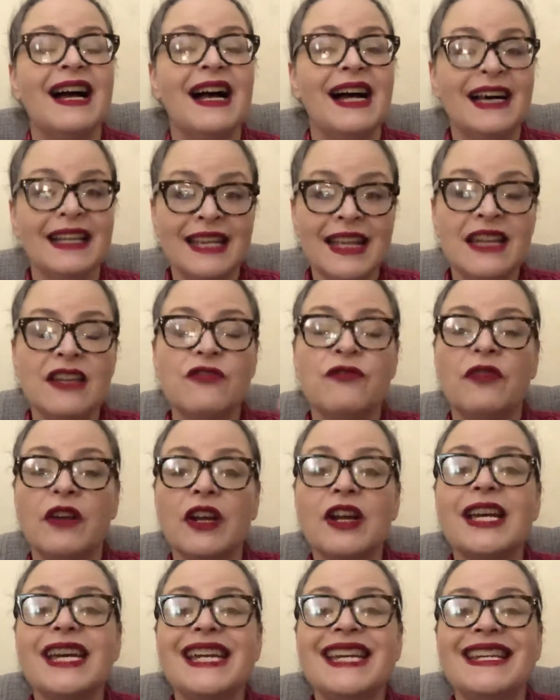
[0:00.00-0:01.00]
Again,
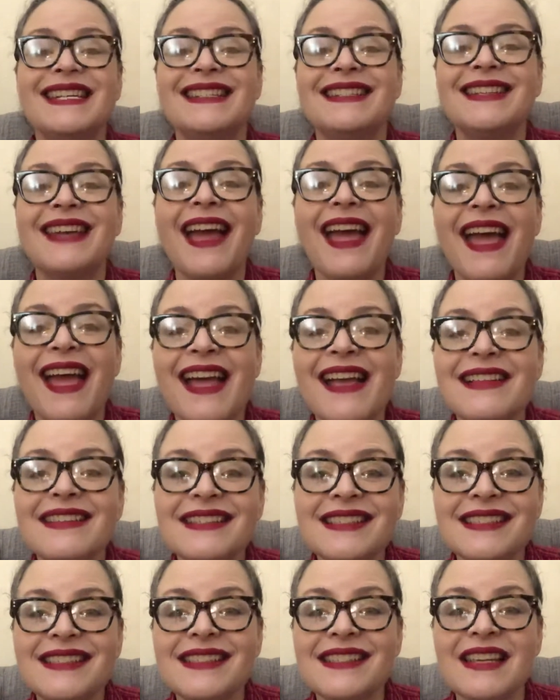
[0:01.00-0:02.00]
very
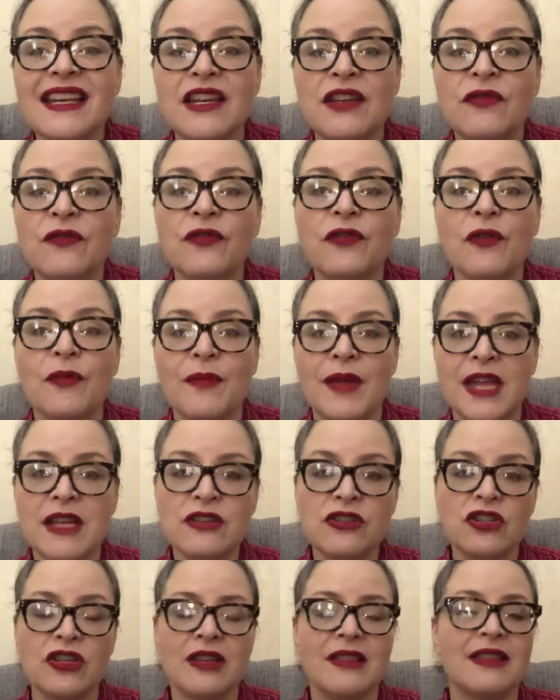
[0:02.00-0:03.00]
intense
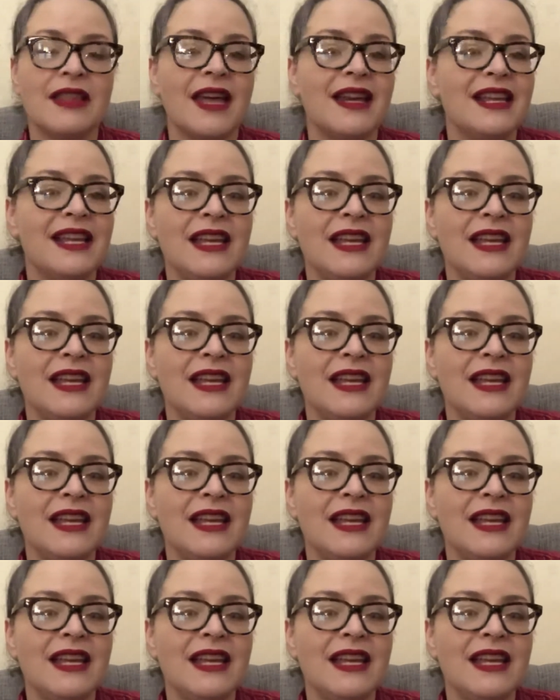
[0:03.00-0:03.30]
information that